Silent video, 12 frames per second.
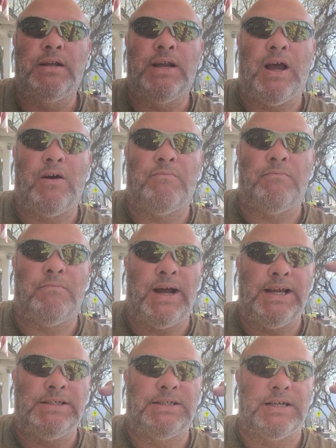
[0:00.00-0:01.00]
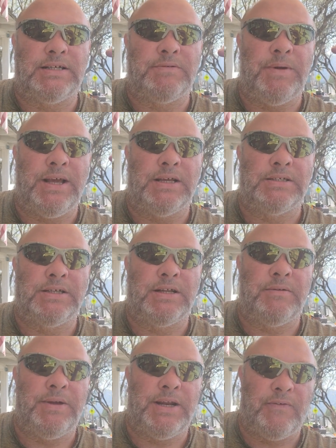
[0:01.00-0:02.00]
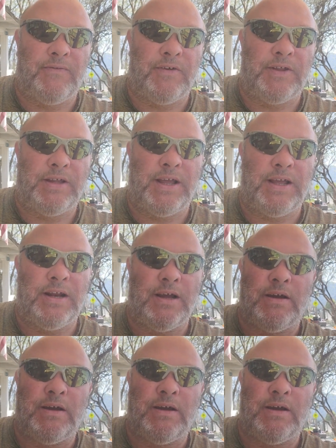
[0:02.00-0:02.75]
Now, my 6B is going to be different than